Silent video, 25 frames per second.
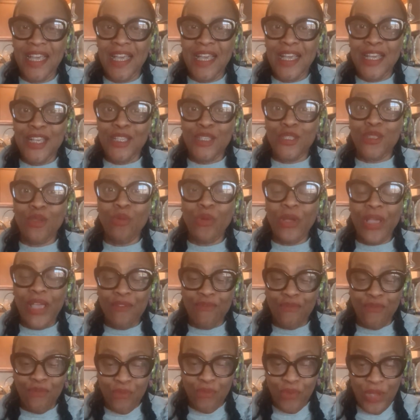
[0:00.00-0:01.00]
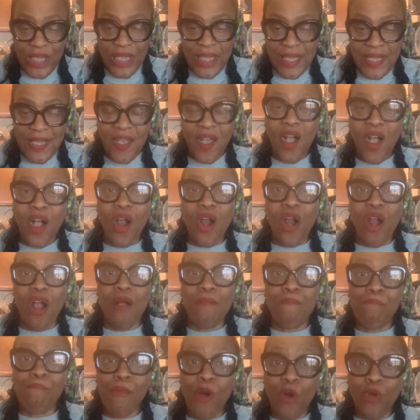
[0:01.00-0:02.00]
So if we are
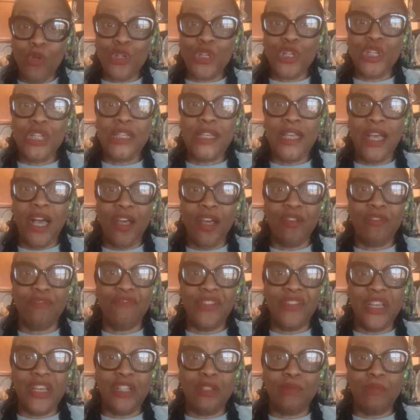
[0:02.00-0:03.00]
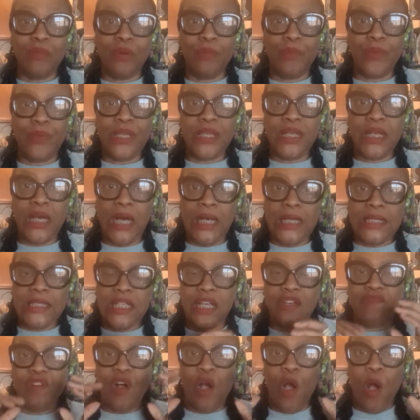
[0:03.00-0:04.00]
emotionally unavailable because of
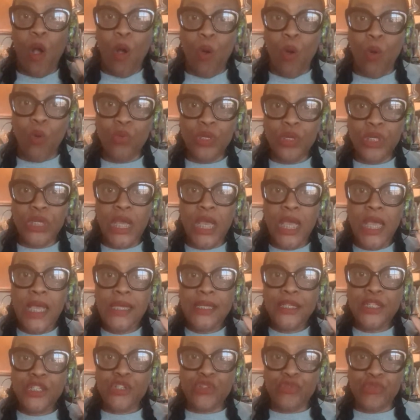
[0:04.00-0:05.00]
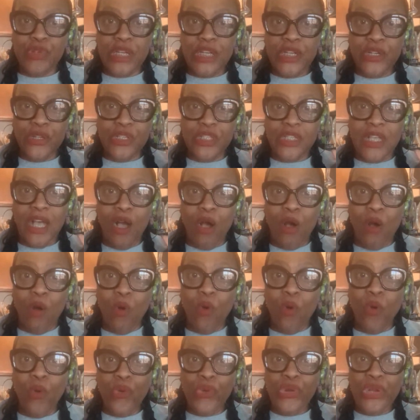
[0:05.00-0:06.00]
our own triggers, our
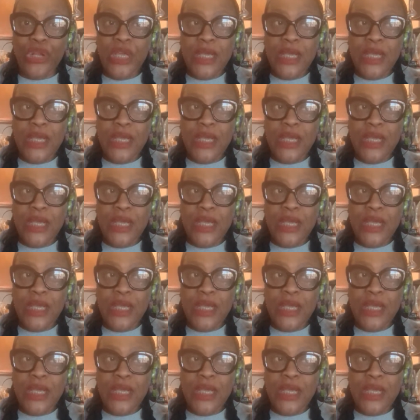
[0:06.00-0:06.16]
own